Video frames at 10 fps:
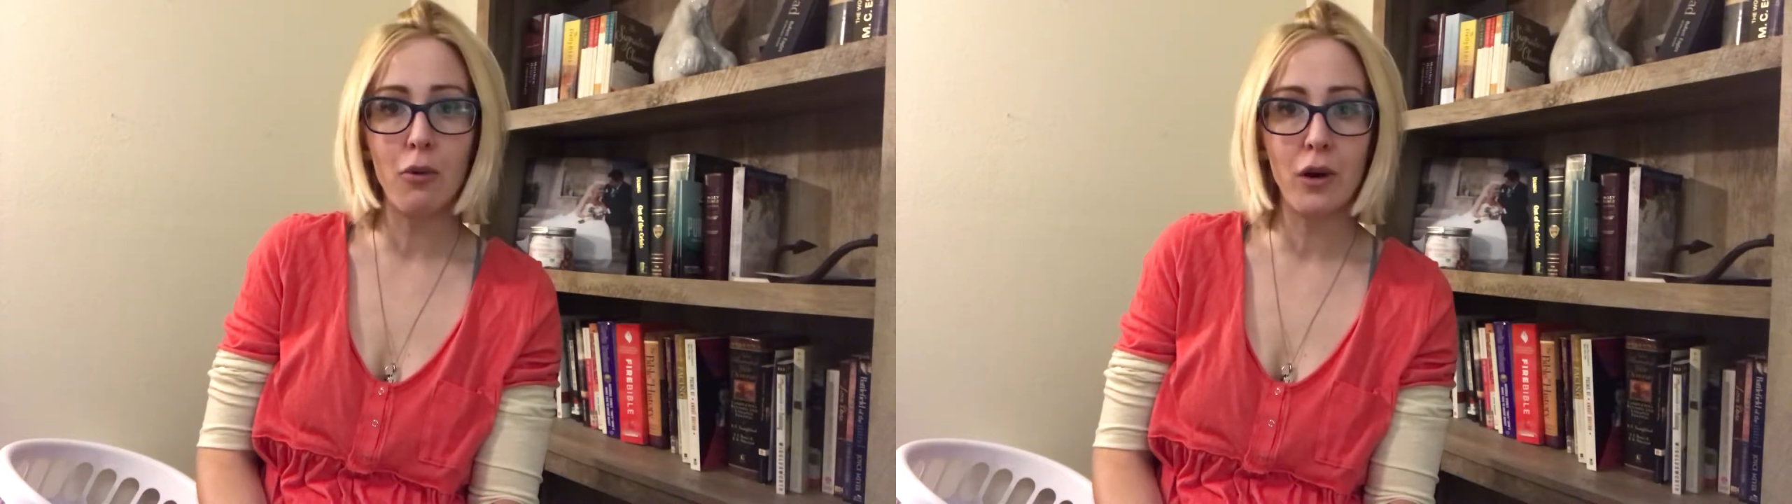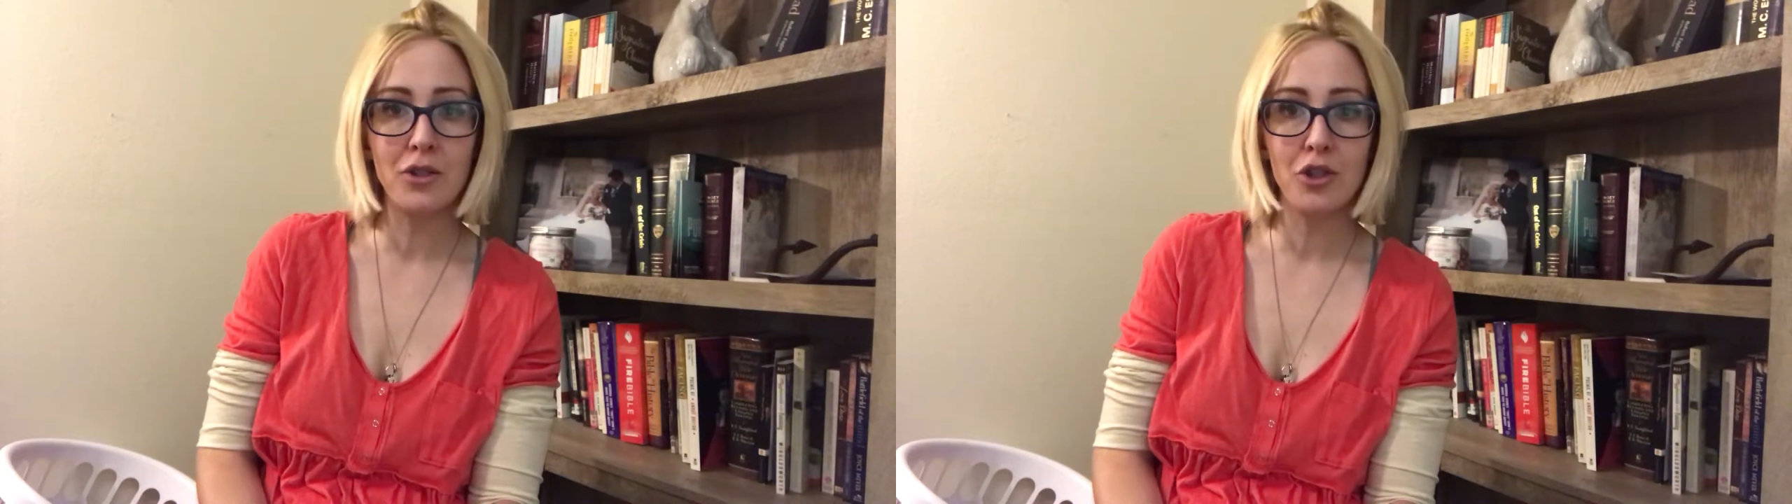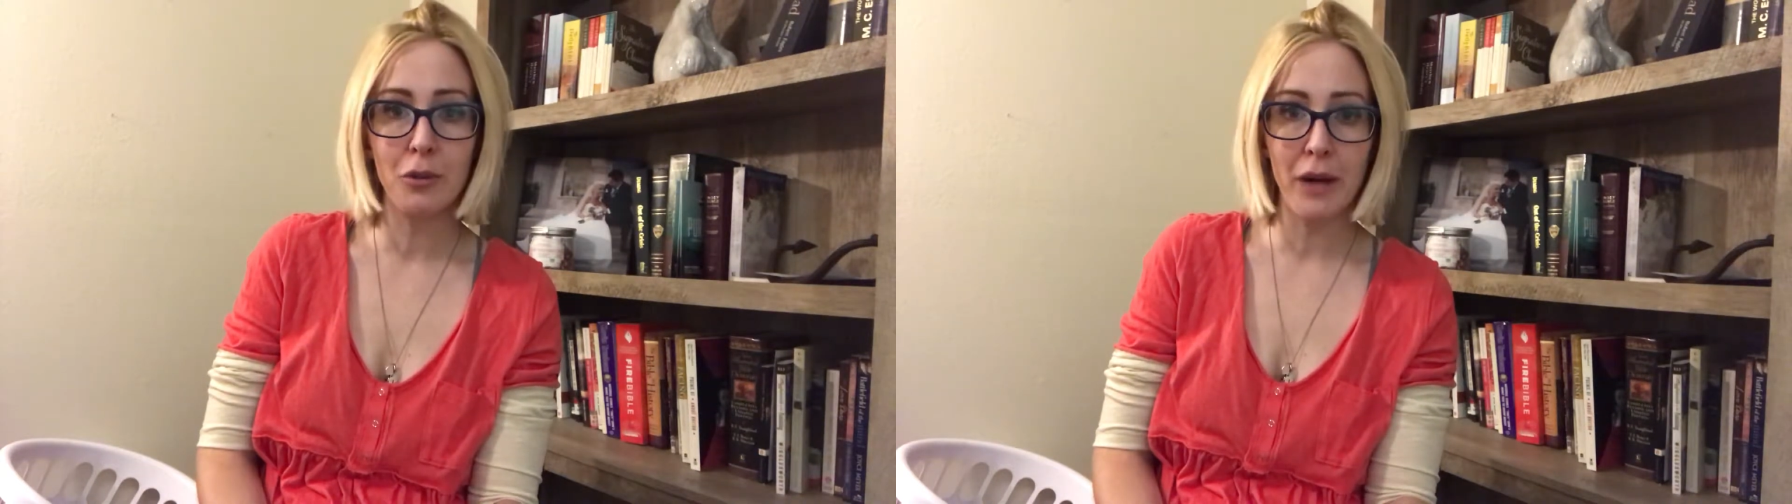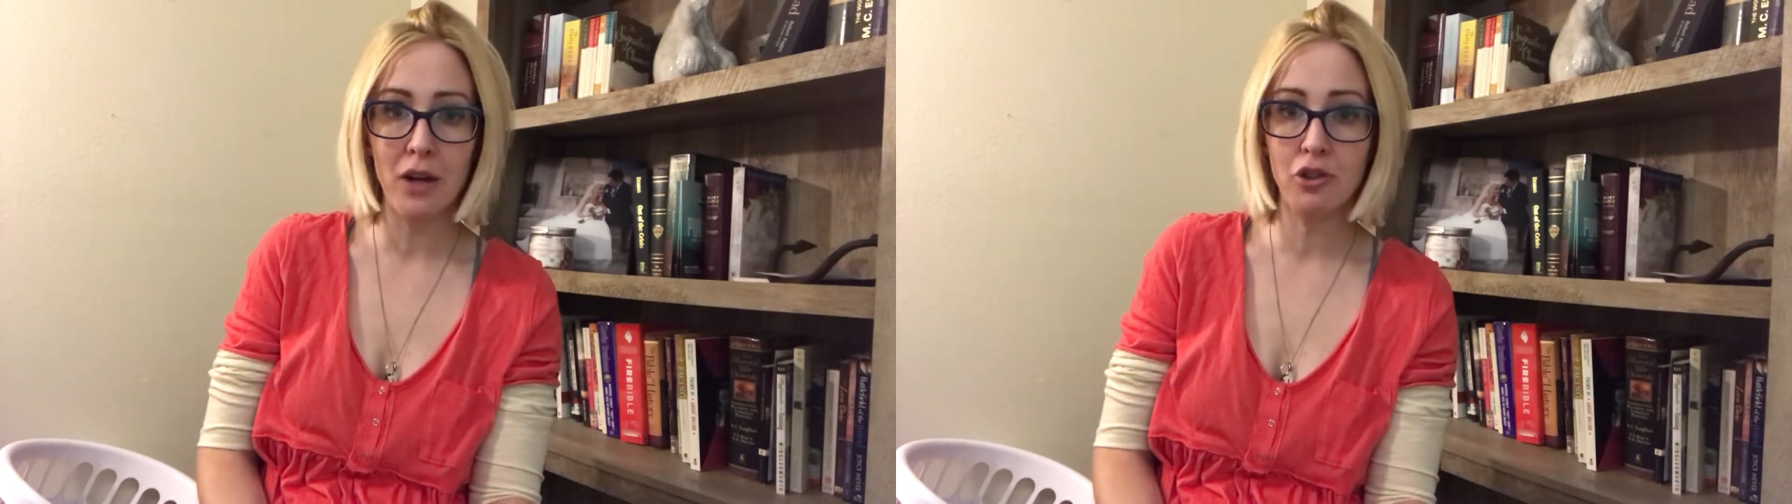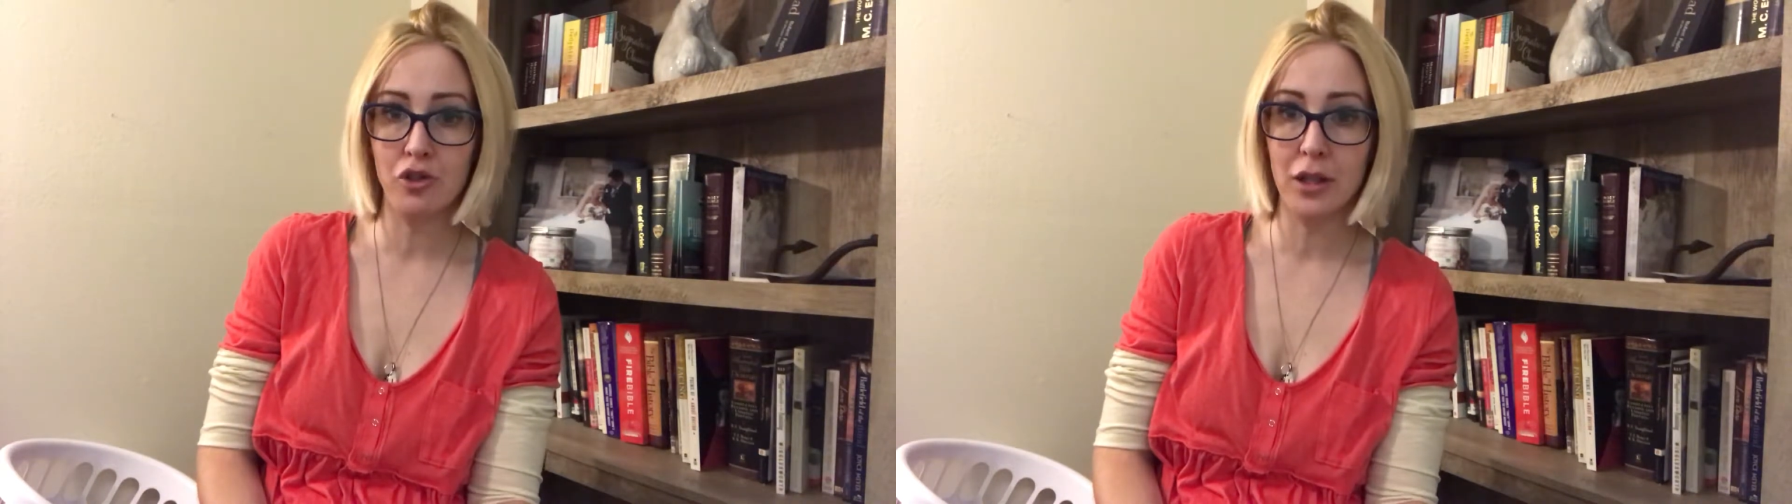what your
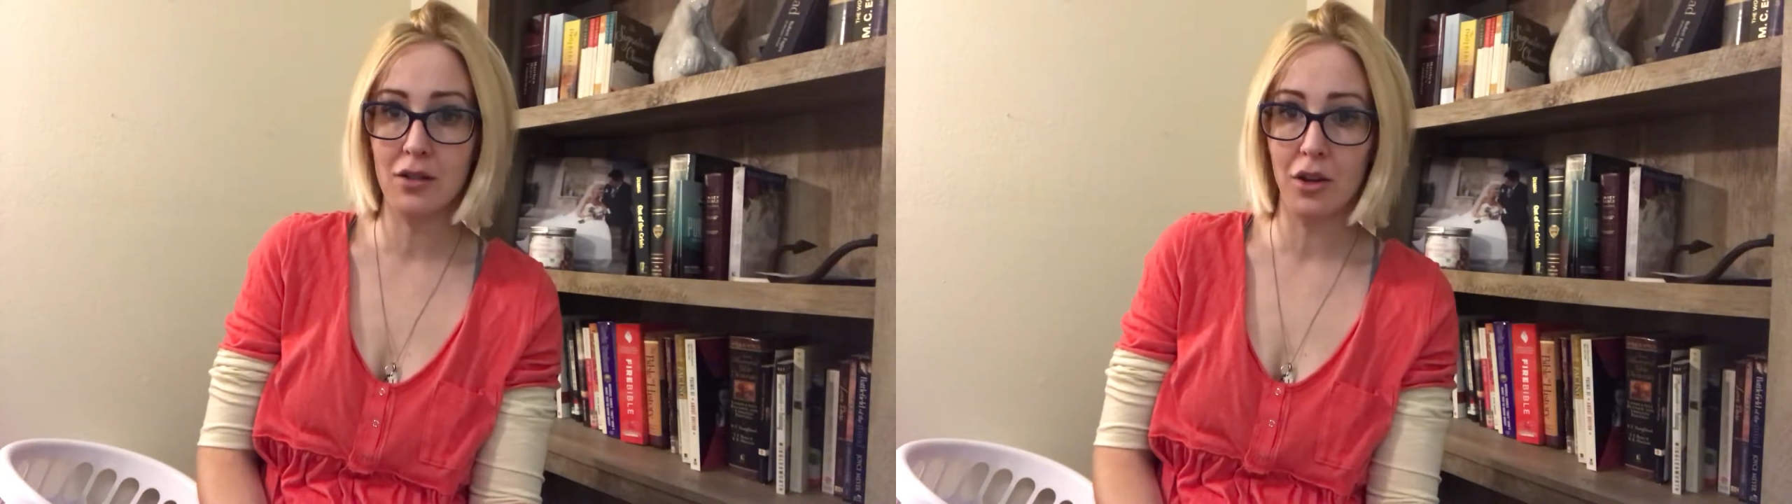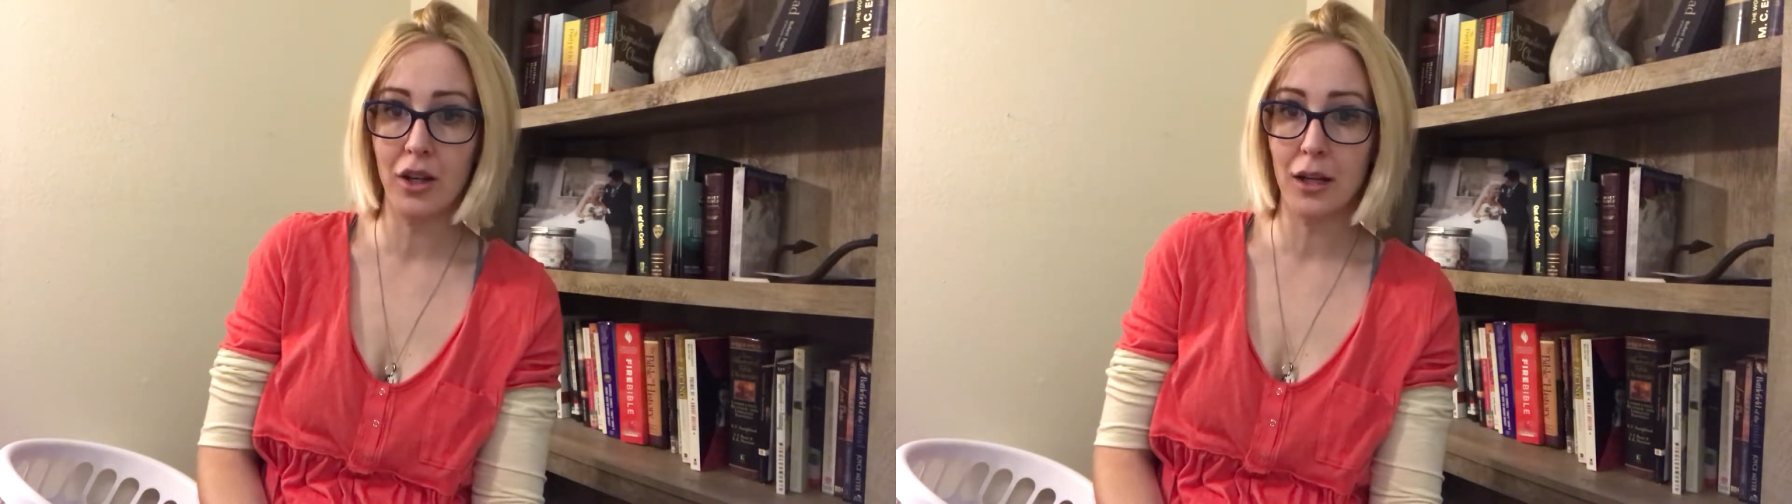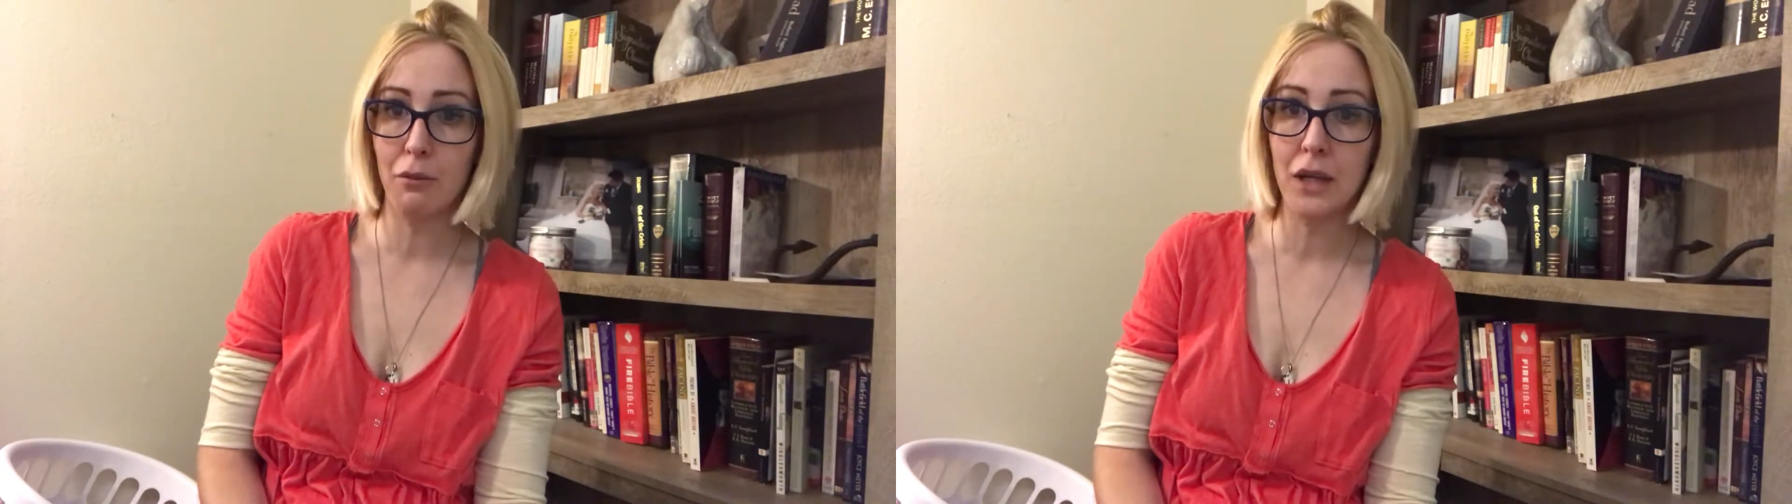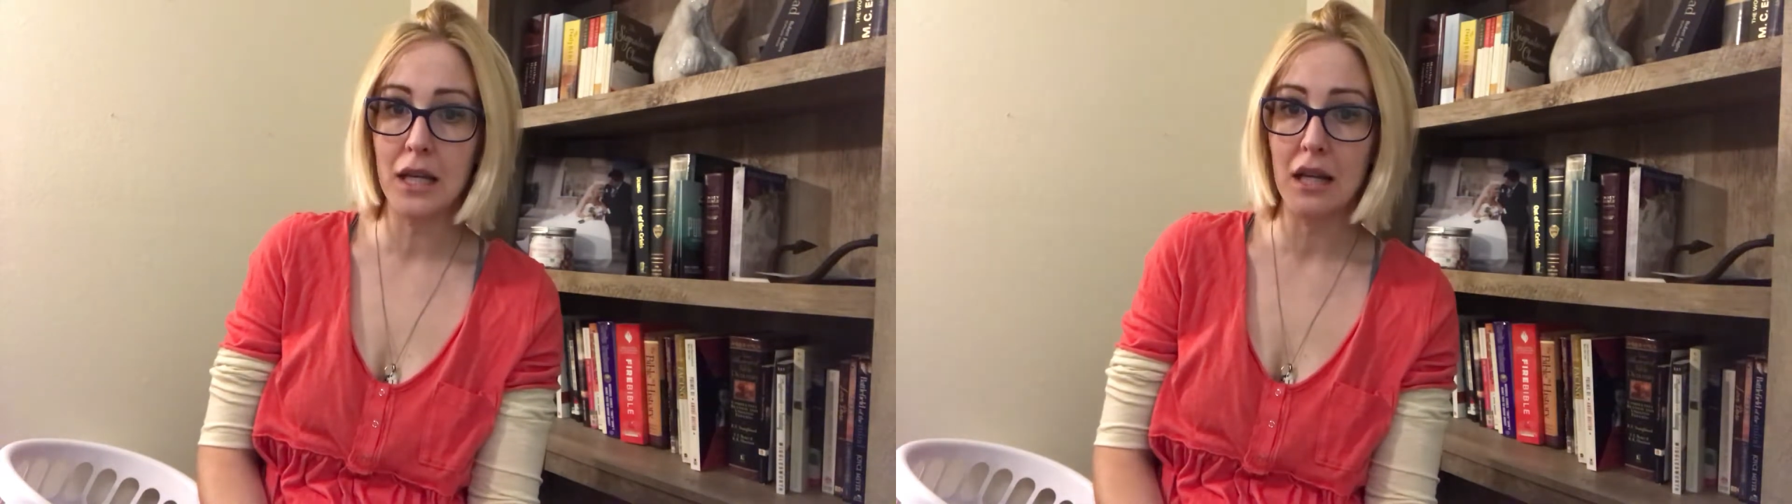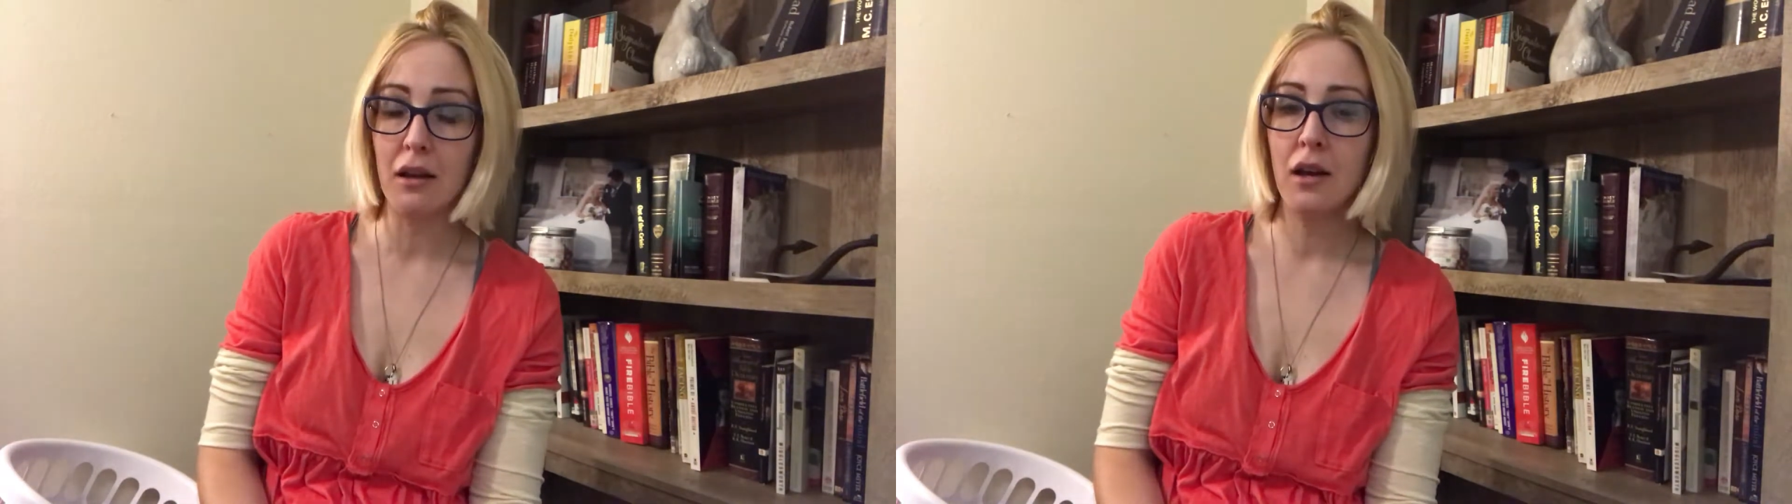boundaries are going to be.